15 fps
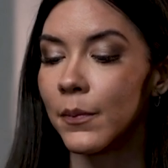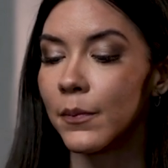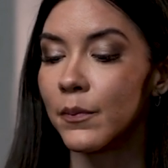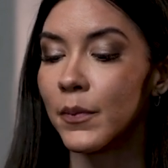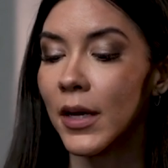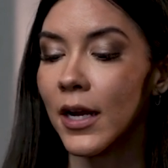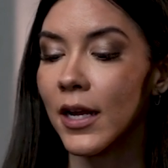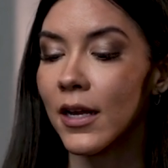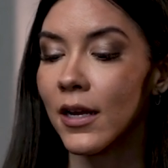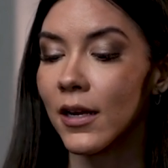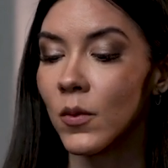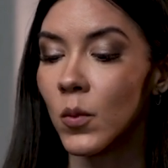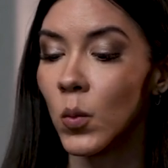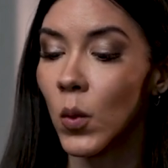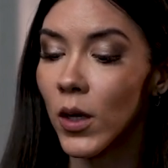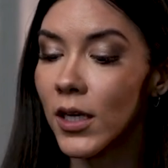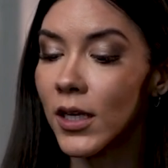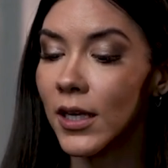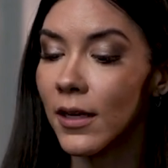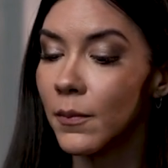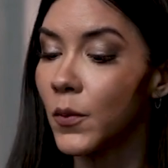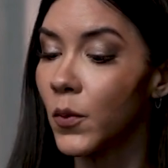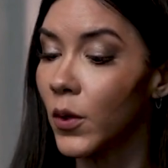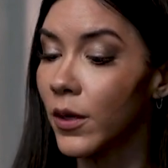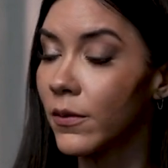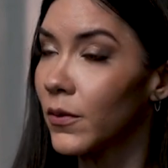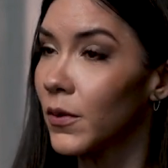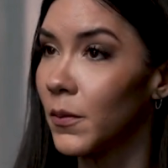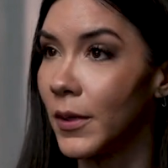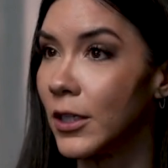But I want to get more
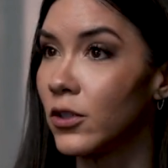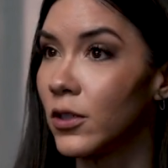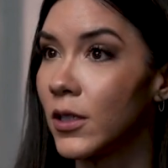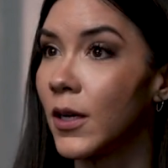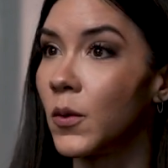information.